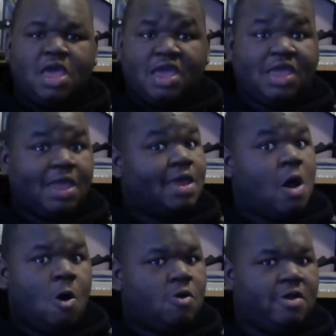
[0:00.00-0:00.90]
it can
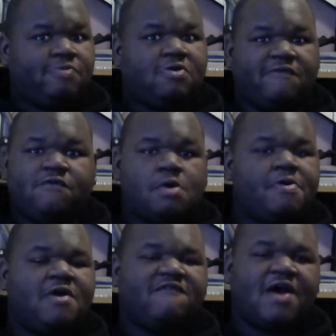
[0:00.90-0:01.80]
hold up to
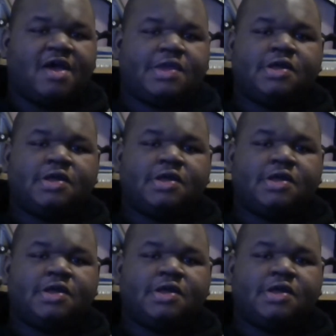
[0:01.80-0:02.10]
4.5